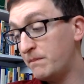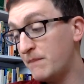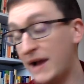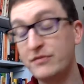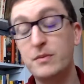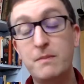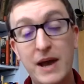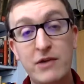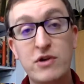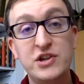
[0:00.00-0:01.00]
maximum
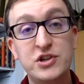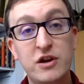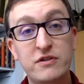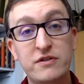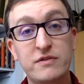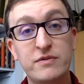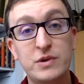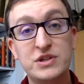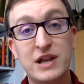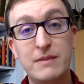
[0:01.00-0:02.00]
pay ratios,
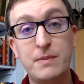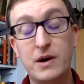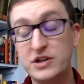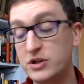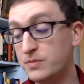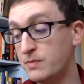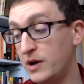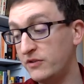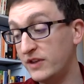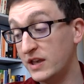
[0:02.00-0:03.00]
which the Labour Party are
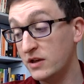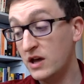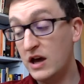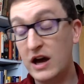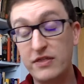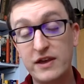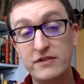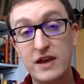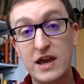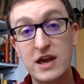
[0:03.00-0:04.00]
proposing. They
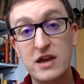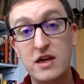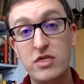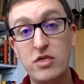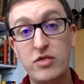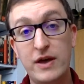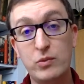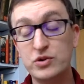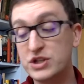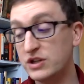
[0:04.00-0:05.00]
say they
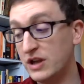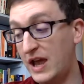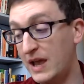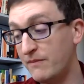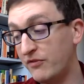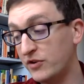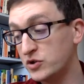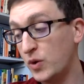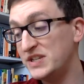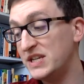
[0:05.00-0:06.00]
want to aim for
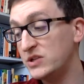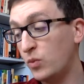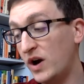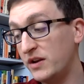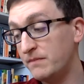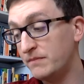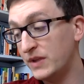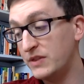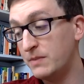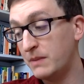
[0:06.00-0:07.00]
20-1
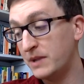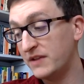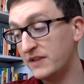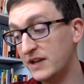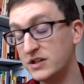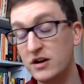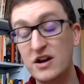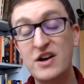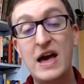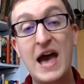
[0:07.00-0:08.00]
in the public sector,
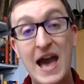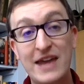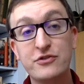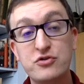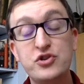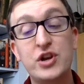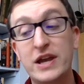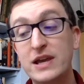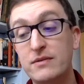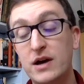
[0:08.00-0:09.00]
and
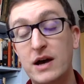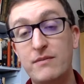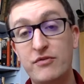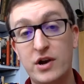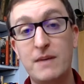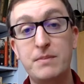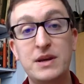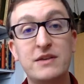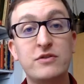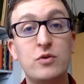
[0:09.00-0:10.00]
crucially, for
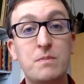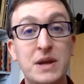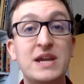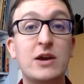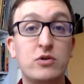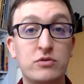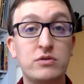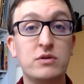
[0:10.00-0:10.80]
companies who are bidding on